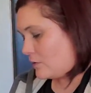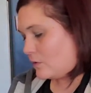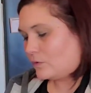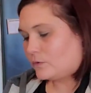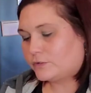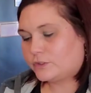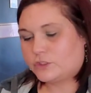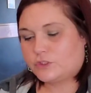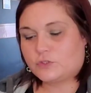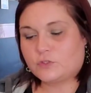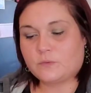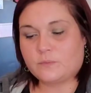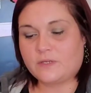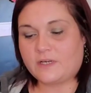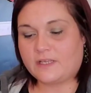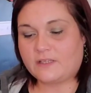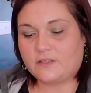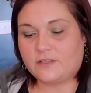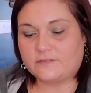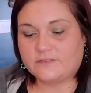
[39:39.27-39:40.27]
old school, but
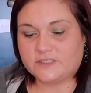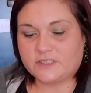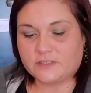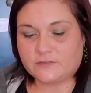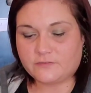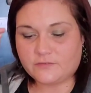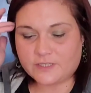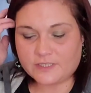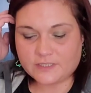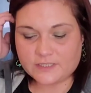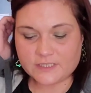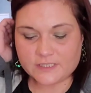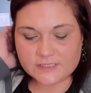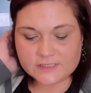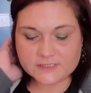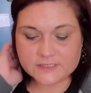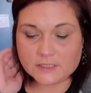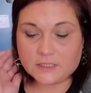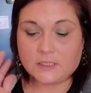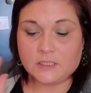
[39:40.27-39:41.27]
I love stuff like
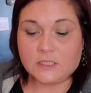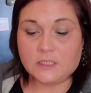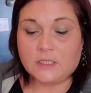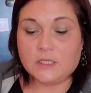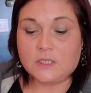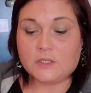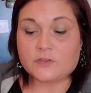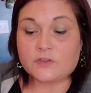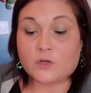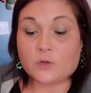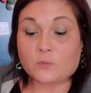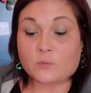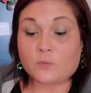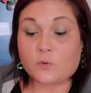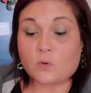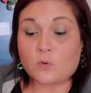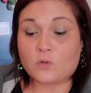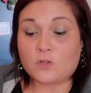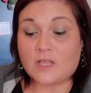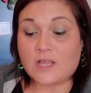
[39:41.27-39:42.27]
this. The
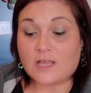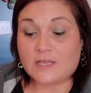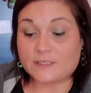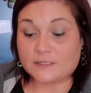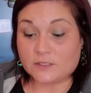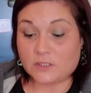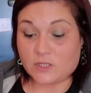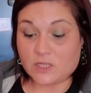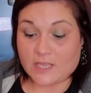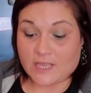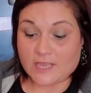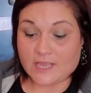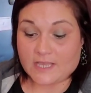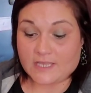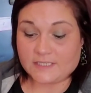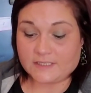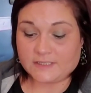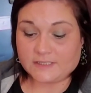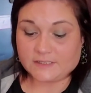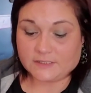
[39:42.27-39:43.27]
Roll On
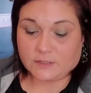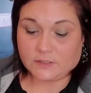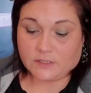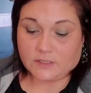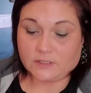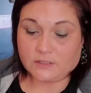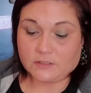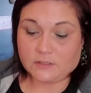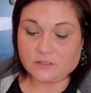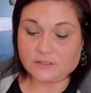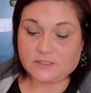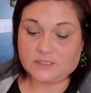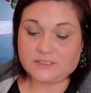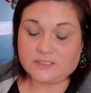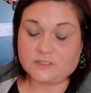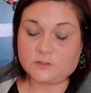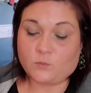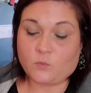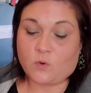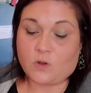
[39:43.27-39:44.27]
Glass. And this
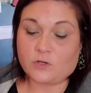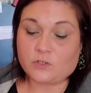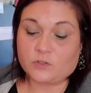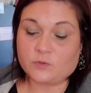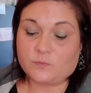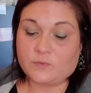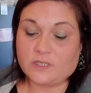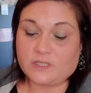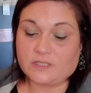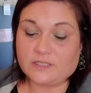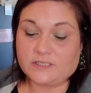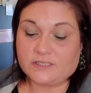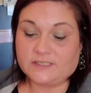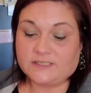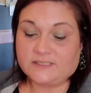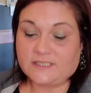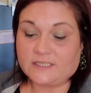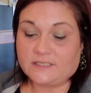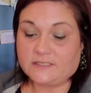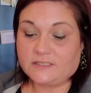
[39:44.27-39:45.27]
is watermelon
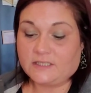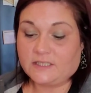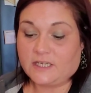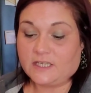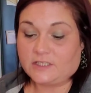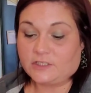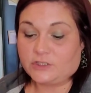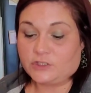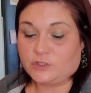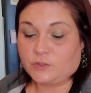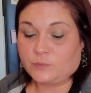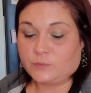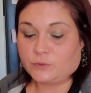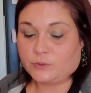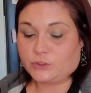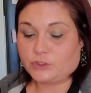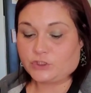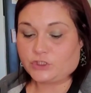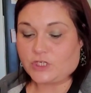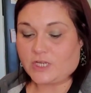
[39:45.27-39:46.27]
scented and
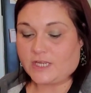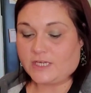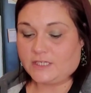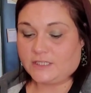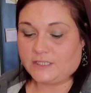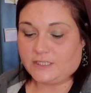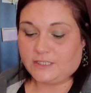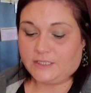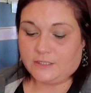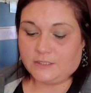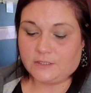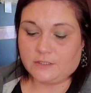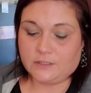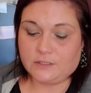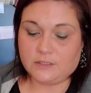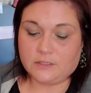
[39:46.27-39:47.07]
super shiny.